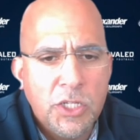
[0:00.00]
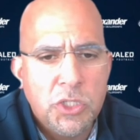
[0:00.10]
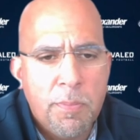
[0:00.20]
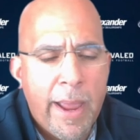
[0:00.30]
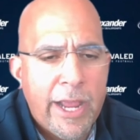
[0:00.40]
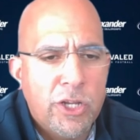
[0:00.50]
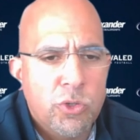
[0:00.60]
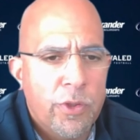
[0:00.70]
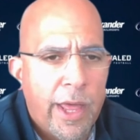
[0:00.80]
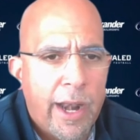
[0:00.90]
is to make
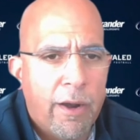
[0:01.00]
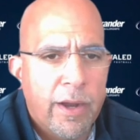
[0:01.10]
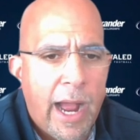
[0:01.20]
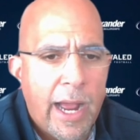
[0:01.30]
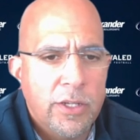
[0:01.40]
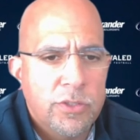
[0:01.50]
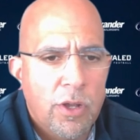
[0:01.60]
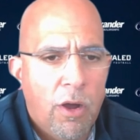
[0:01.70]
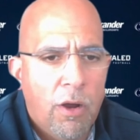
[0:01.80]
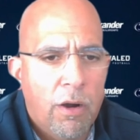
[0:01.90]
sure that our
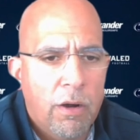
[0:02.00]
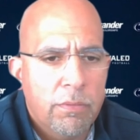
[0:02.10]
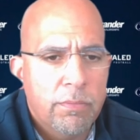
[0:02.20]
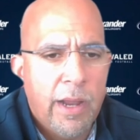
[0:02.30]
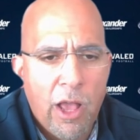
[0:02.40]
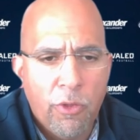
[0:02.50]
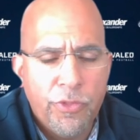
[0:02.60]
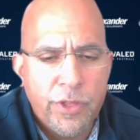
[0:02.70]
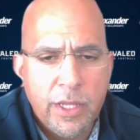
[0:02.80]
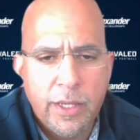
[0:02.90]
guys are
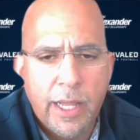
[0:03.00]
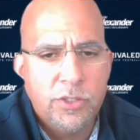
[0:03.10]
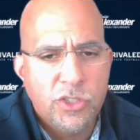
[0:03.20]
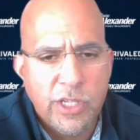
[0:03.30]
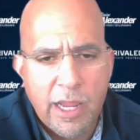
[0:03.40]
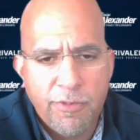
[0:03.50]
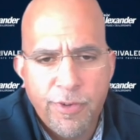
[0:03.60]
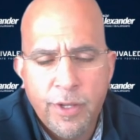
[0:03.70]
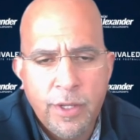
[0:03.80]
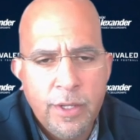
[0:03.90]
healthy and
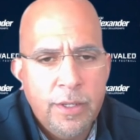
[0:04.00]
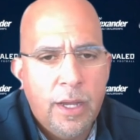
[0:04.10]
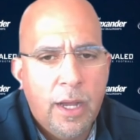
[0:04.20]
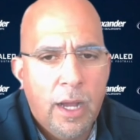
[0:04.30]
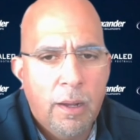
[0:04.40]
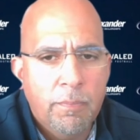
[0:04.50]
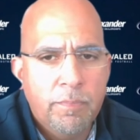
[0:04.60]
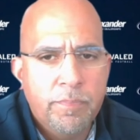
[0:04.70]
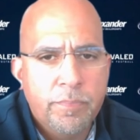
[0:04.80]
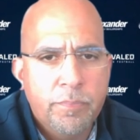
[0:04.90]
safe.
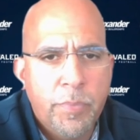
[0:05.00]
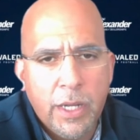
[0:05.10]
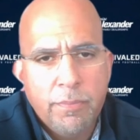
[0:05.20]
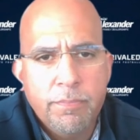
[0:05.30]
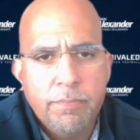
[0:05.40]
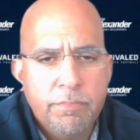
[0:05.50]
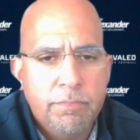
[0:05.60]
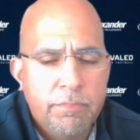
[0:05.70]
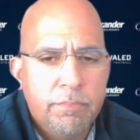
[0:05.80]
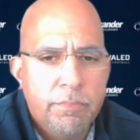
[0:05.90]

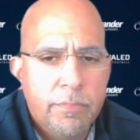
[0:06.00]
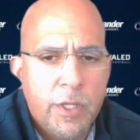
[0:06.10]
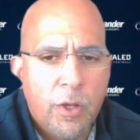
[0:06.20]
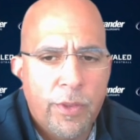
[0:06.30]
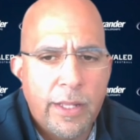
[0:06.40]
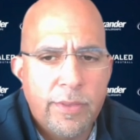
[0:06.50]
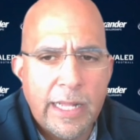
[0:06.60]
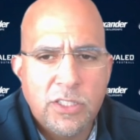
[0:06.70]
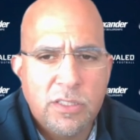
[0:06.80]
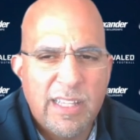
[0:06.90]

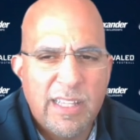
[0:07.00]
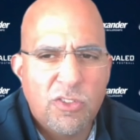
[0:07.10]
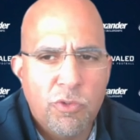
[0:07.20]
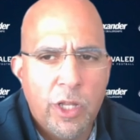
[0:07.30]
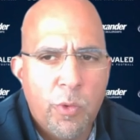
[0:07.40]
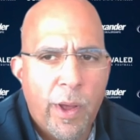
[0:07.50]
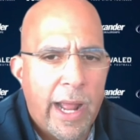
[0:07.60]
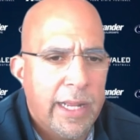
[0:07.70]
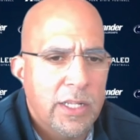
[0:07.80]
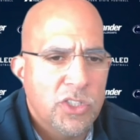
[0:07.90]
That's really
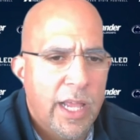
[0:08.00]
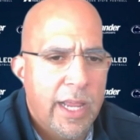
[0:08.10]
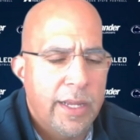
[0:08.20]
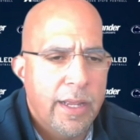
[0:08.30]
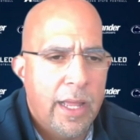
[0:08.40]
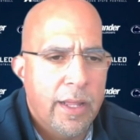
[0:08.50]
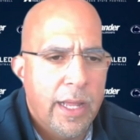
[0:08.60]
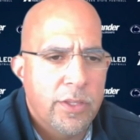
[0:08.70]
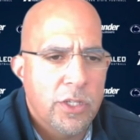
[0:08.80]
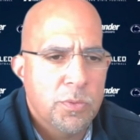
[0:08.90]
what I can say
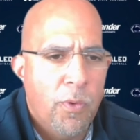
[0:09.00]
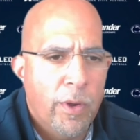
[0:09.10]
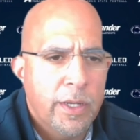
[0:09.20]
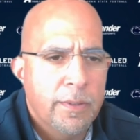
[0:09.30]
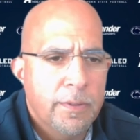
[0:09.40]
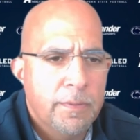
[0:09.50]
at this point.